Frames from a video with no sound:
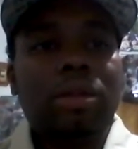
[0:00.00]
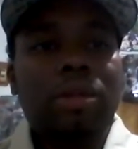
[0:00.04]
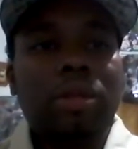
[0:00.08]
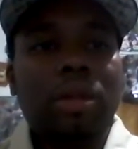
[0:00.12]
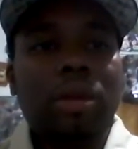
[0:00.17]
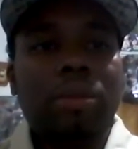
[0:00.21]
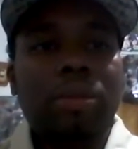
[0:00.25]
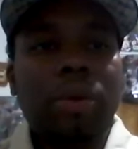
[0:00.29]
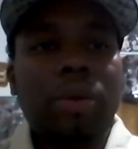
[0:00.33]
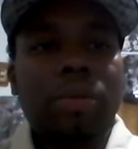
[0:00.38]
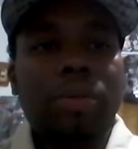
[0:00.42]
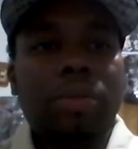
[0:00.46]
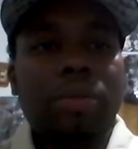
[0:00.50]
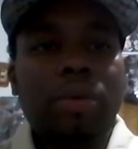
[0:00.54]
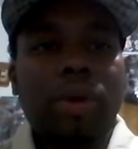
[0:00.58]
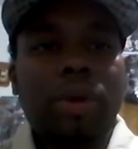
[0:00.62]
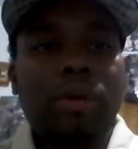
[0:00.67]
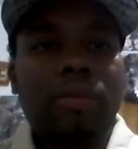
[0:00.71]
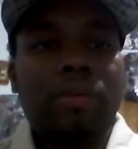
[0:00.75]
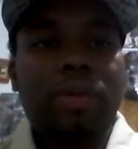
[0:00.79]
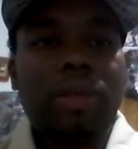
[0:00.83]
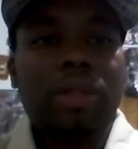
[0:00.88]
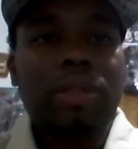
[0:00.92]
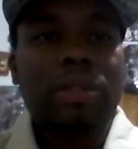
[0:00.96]
Number
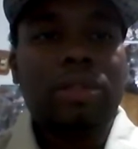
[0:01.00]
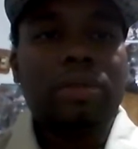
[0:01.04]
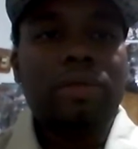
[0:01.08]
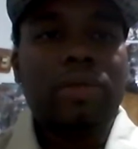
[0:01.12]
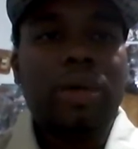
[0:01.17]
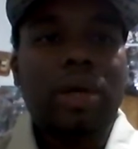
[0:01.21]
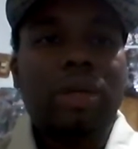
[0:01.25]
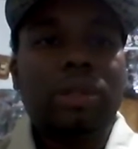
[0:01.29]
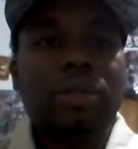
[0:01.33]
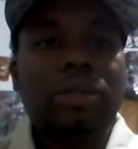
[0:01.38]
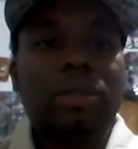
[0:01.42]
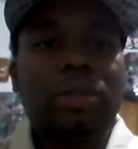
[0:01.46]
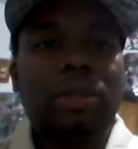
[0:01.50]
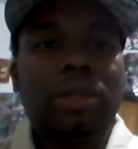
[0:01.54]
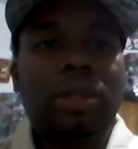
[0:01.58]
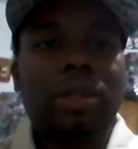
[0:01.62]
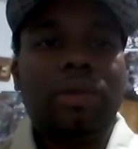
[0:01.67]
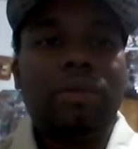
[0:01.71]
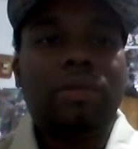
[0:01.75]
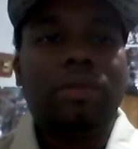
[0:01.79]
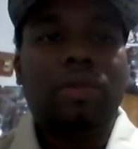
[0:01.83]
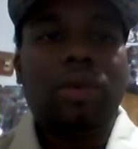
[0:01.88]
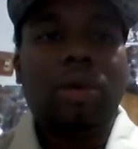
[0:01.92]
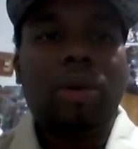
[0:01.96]
three, Vince Foster,
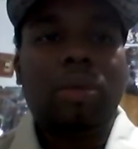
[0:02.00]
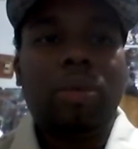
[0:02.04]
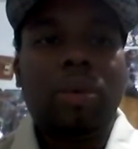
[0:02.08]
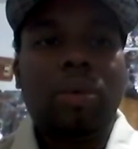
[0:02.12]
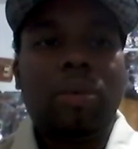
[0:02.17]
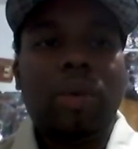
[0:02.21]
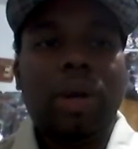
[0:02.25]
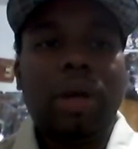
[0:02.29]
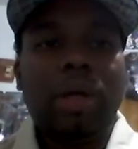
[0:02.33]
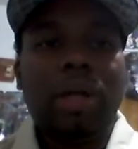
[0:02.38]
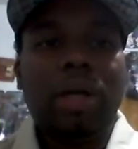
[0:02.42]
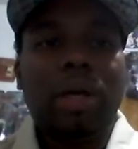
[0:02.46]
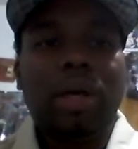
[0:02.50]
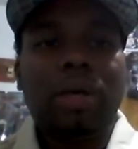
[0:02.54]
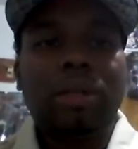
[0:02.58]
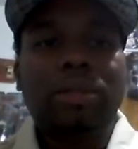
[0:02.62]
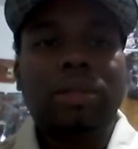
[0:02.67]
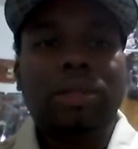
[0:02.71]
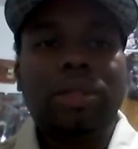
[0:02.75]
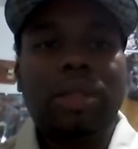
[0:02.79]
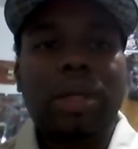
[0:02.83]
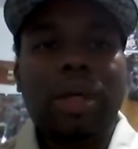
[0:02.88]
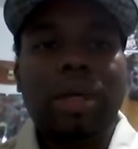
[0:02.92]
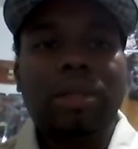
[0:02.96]
a former White
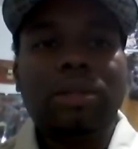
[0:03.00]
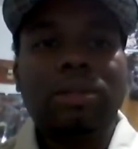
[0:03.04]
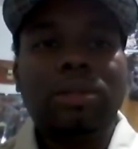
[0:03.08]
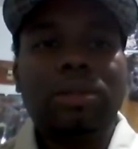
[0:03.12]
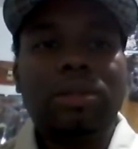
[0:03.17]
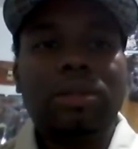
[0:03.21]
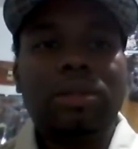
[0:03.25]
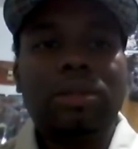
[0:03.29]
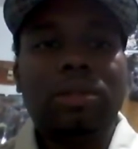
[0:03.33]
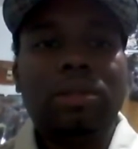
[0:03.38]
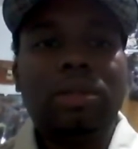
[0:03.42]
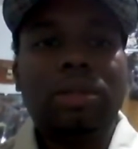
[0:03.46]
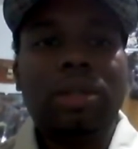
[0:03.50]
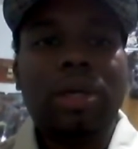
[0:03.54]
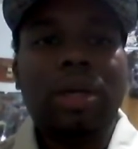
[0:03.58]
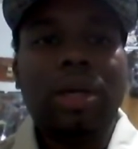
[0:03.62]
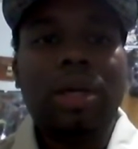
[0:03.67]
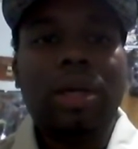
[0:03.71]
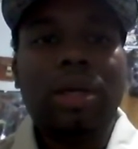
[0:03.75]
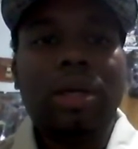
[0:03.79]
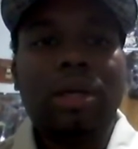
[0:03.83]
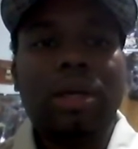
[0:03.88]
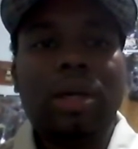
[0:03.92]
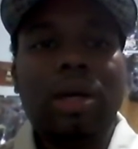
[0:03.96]
House counselor
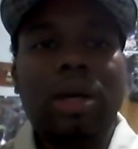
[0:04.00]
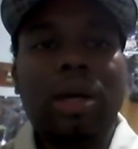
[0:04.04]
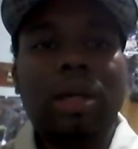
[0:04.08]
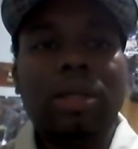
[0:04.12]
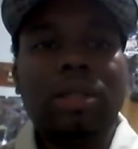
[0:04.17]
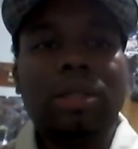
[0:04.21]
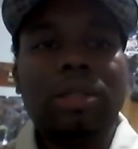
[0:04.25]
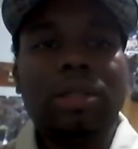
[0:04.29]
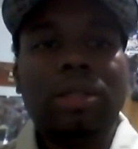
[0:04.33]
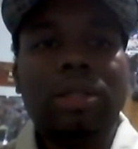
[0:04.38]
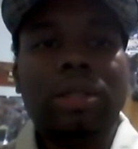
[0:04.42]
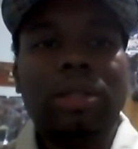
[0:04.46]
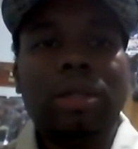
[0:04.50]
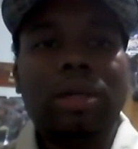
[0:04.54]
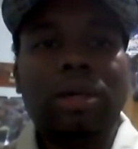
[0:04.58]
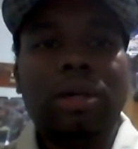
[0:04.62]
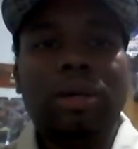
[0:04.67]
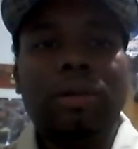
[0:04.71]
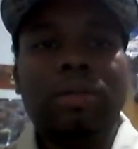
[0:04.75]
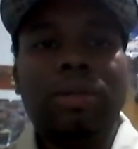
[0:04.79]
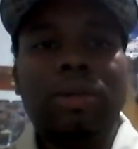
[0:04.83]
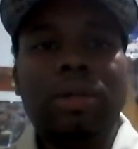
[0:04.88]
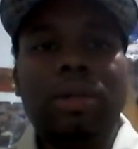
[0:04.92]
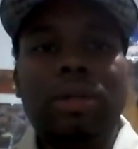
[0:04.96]
and colleague
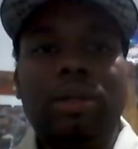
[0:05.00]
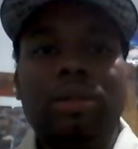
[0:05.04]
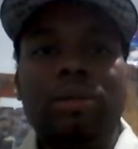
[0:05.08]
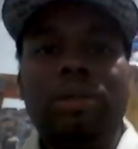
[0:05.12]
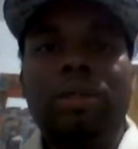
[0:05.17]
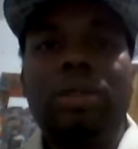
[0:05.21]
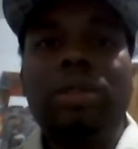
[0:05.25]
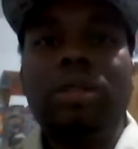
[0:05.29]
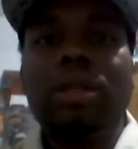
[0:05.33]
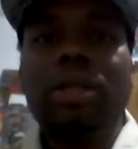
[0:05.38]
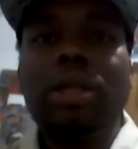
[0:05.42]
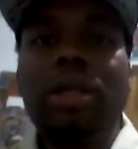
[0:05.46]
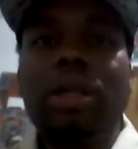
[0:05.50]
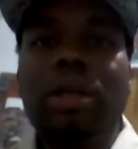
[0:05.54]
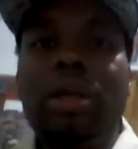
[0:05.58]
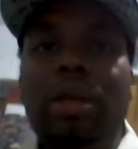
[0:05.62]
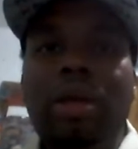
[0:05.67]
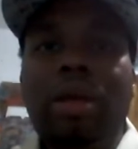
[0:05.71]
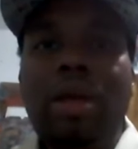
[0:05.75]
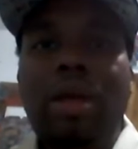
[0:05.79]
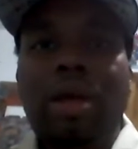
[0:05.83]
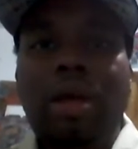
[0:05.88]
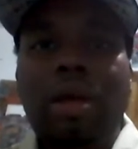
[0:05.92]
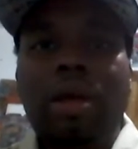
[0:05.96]
of Hillary Clinton
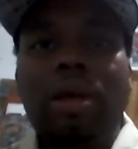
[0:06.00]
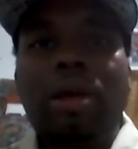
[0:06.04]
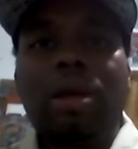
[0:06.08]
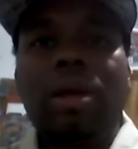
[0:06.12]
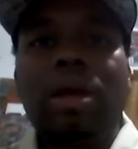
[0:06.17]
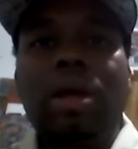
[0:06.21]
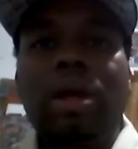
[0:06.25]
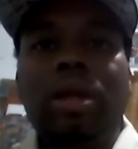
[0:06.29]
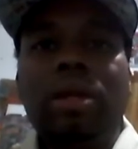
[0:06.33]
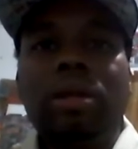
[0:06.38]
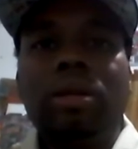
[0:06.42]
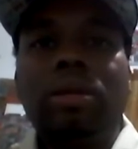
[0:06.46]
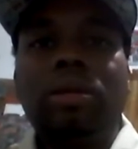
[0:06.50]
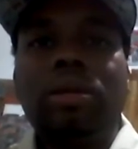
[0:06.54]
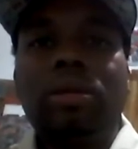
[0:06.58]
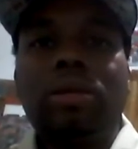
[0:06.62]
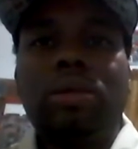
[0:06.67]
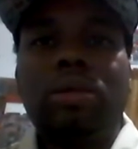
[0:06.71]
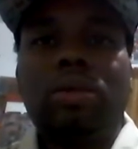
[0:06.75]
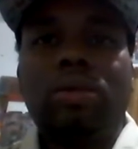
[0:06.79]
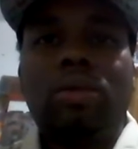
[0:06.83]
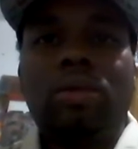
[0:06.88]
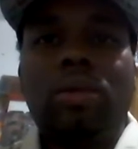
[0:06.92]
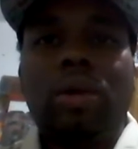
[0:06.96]
at
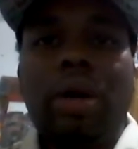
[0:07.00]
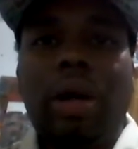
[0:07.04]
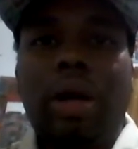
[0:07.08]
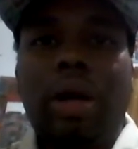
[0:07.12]
Little